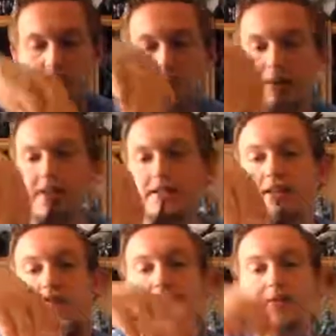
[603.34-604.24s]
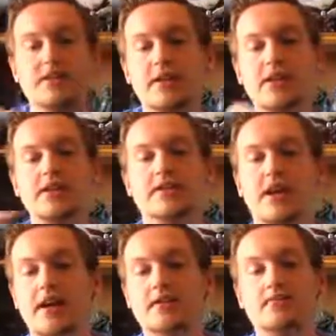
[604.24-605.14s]
replacing, once again, his
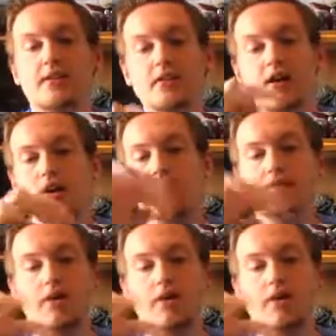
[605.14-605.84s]
hands with claws,